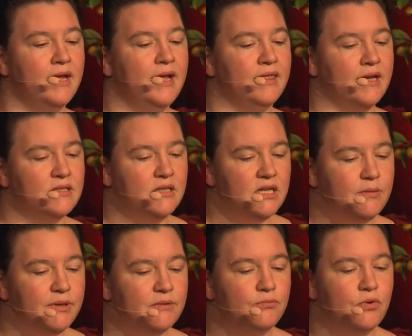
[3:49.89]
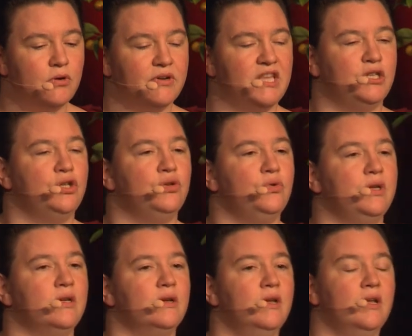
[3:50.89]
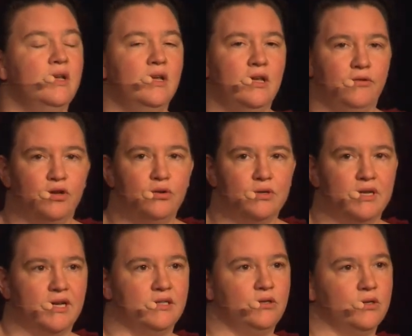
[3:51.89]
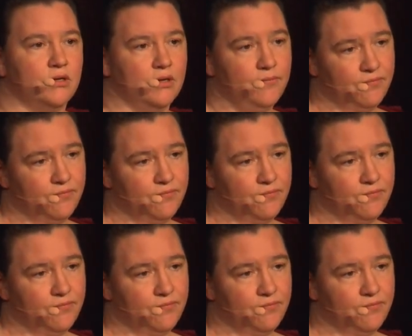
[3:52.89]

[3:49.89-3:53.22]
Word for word: There's a little bit more that you're doing if you're looking at your